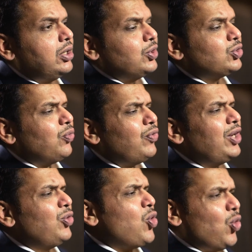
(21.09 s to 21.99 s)
So we
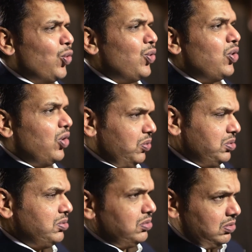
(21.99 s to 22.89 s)

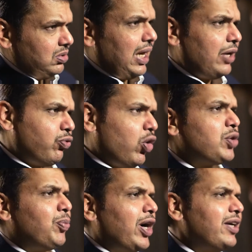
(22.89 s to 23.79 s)
know at
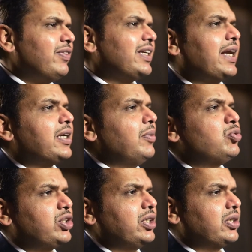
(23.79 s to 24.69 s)
what point we can come
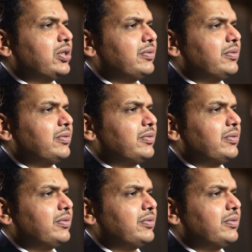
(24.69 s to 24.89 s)
together.